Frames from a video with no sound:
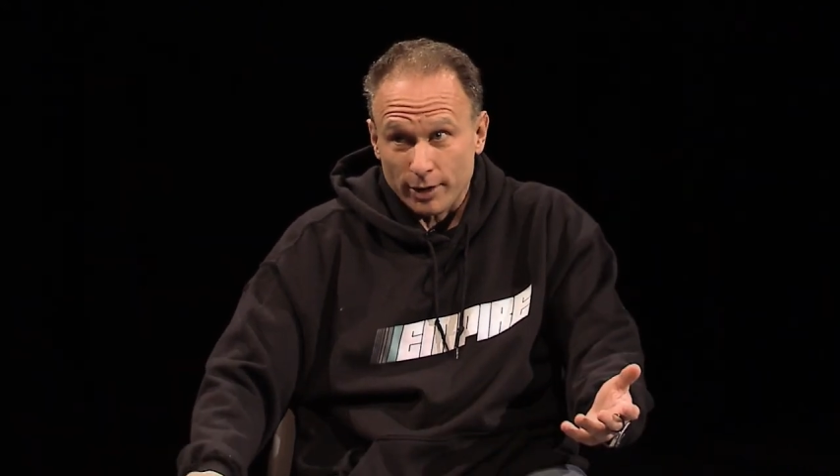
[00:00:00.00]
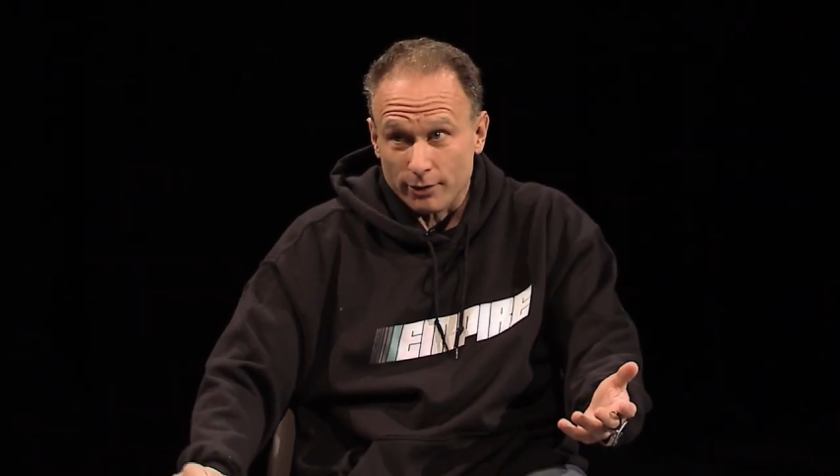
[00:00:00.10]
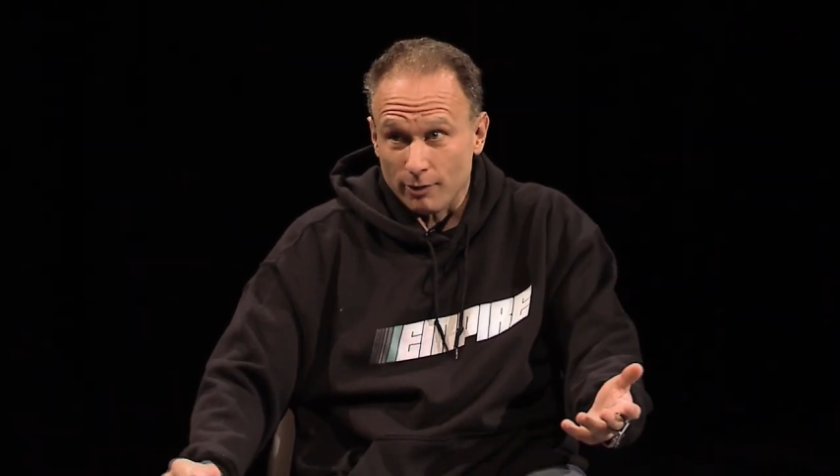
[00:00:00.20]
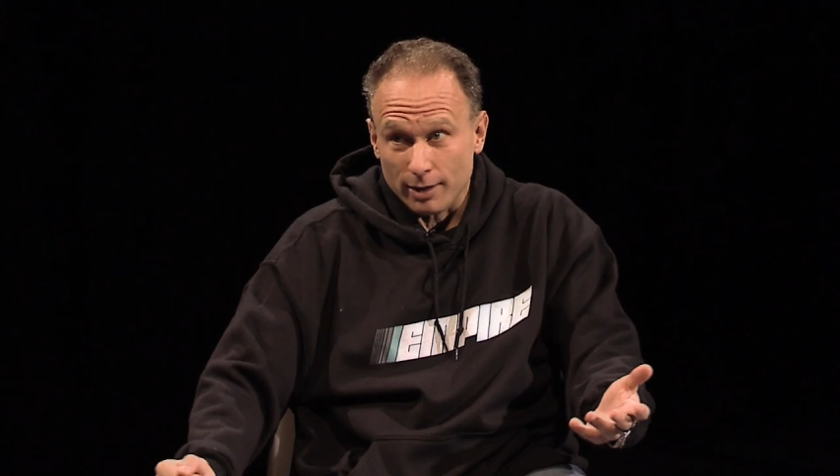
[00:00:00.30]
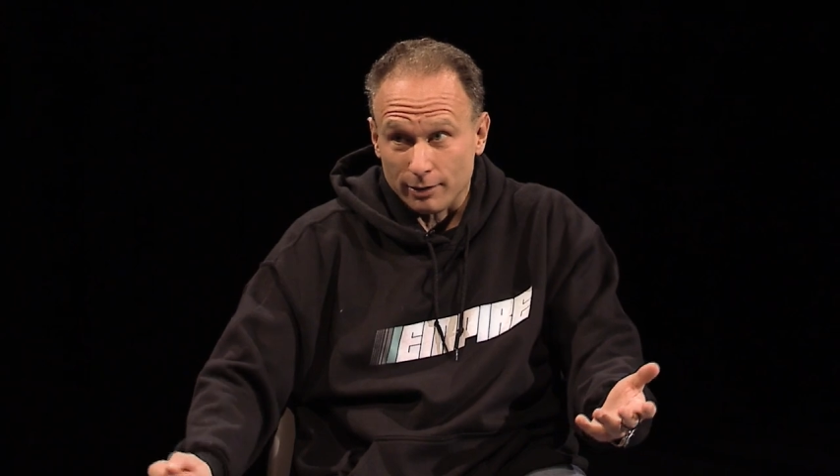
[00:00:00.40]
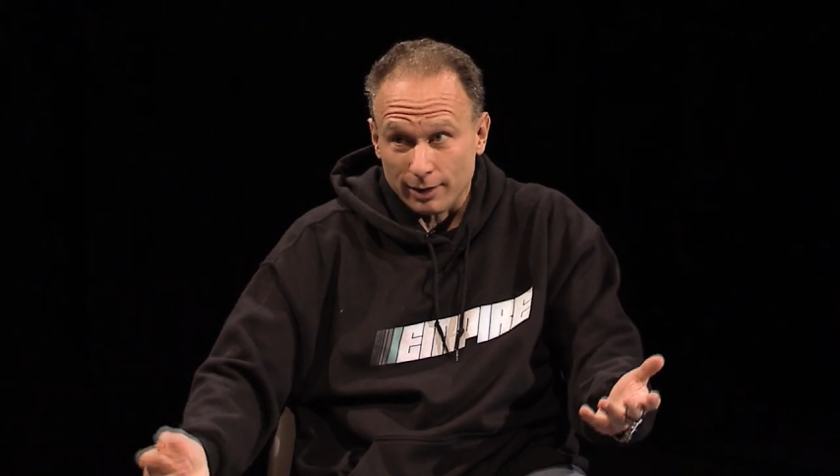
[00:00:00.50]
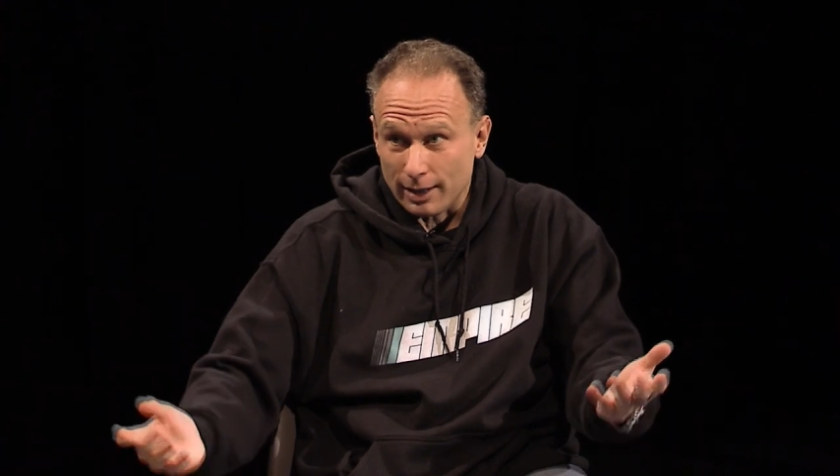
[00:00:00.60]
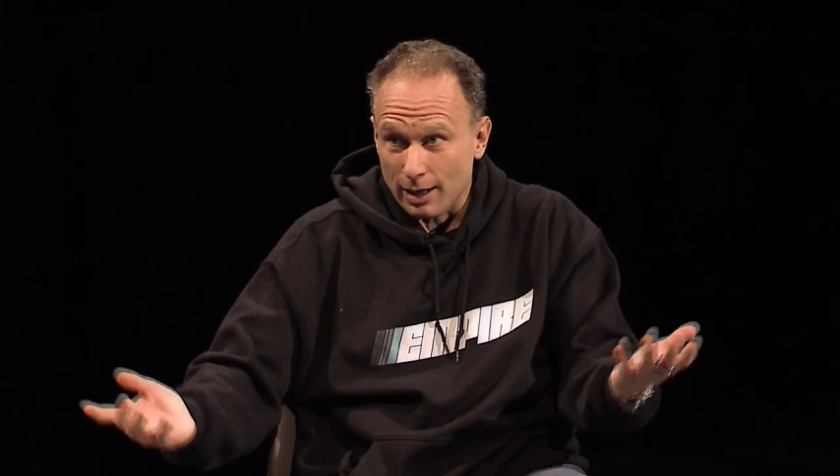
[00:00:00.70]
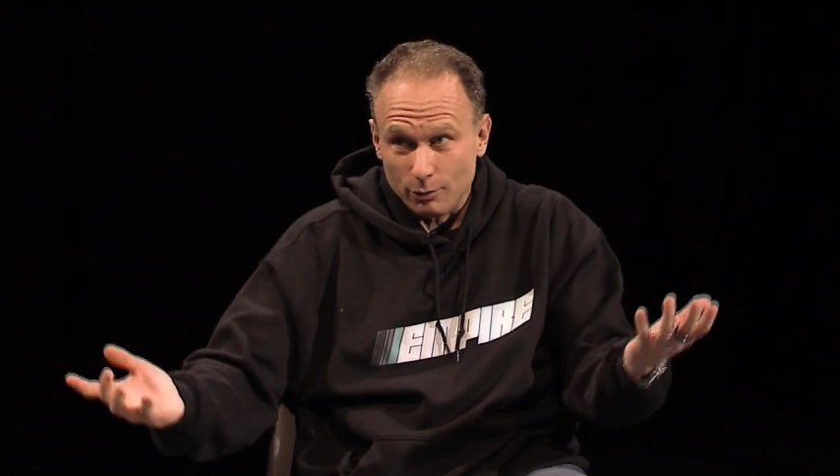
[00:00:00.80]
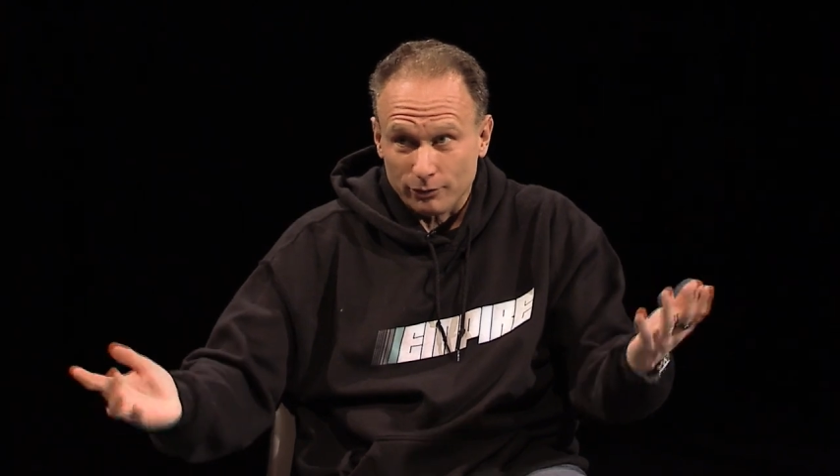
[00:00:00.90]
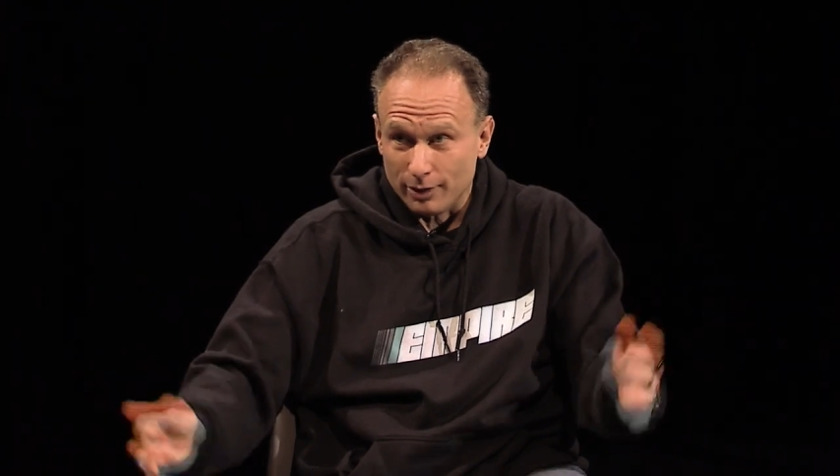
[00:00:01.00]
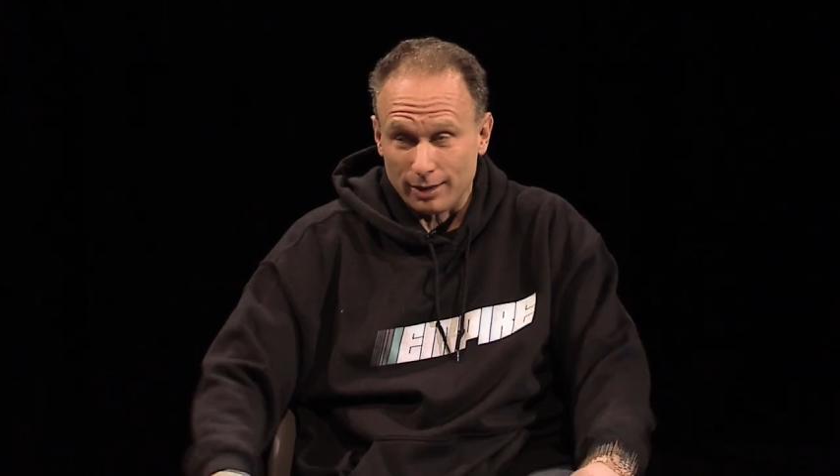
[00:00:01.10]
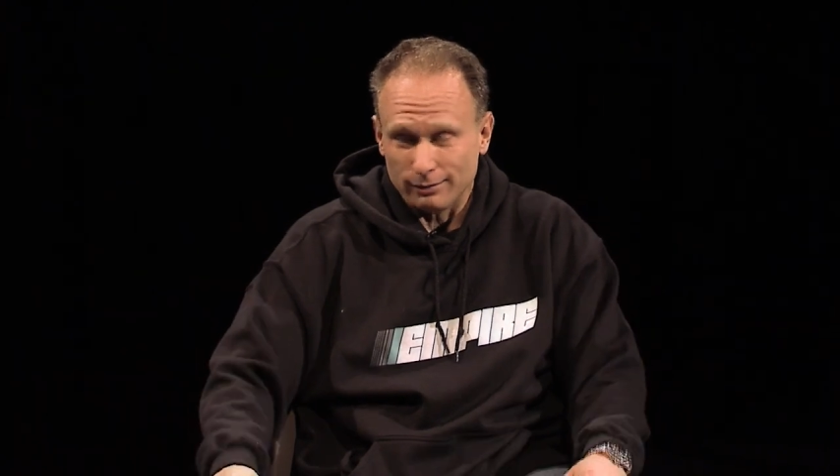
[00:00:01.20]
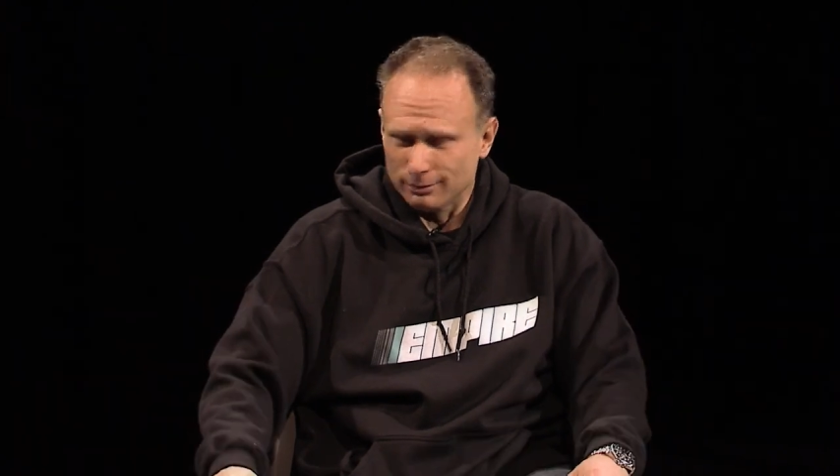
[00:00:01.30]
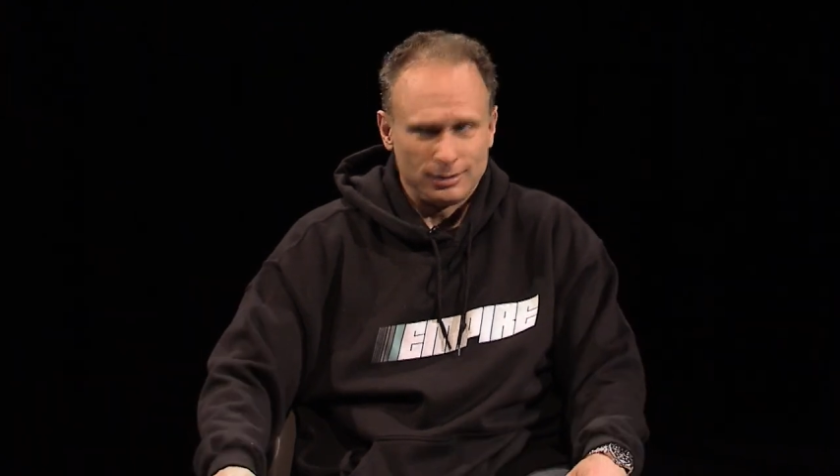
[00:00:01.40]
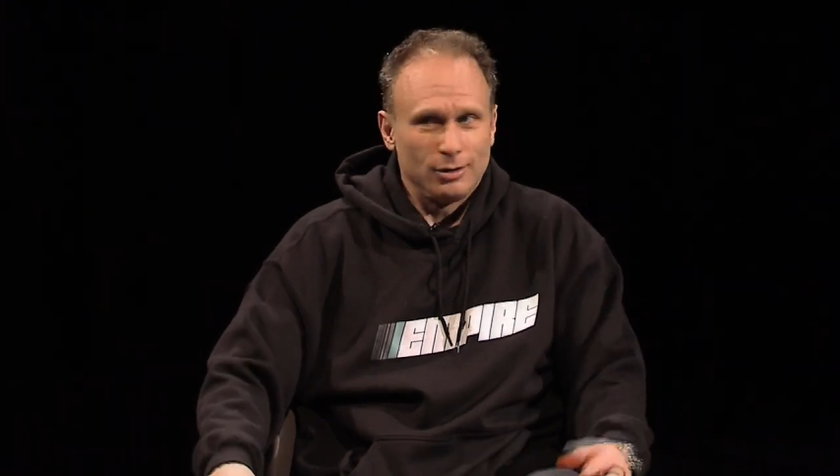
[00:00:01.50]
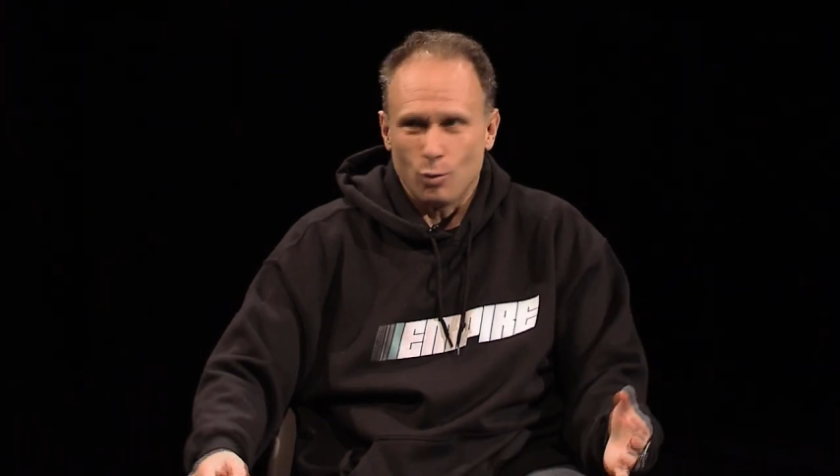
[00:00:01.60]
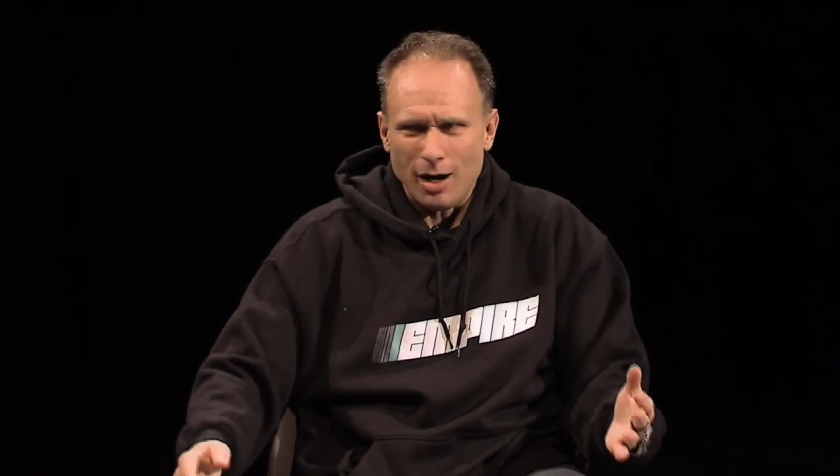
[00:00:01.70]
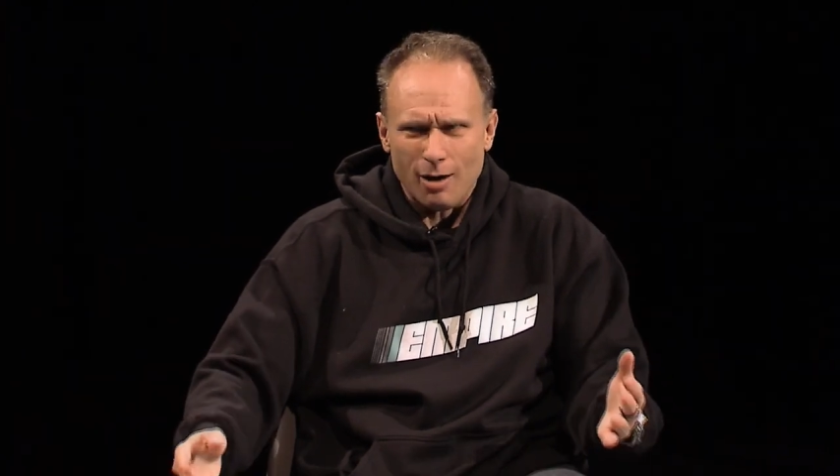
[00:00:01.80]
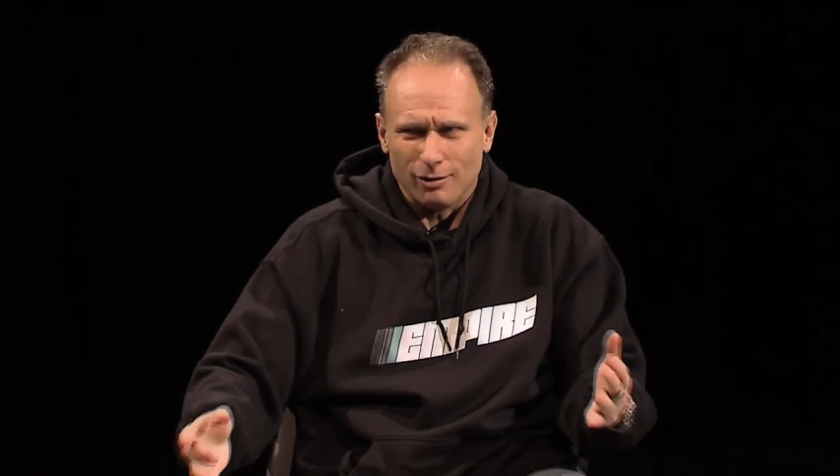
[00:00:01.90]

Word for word: break the record. Like right. I was like, wow,